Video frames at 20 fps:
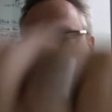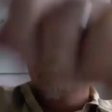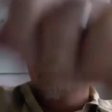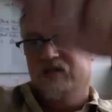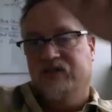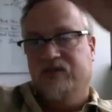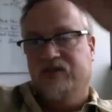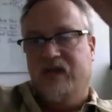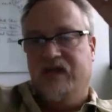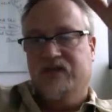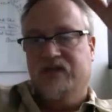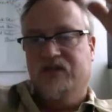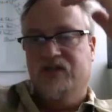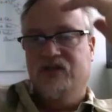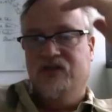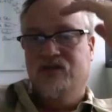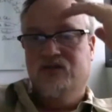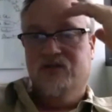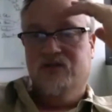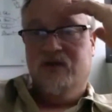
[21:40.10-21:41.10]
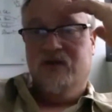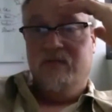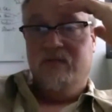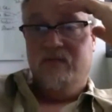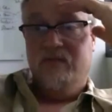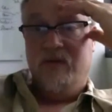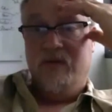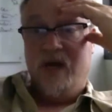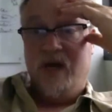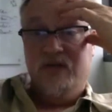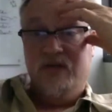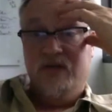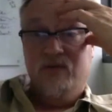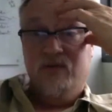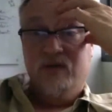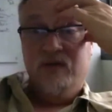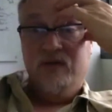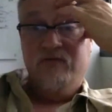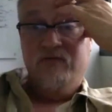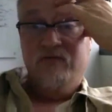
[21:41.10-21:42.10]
So that's the username and password for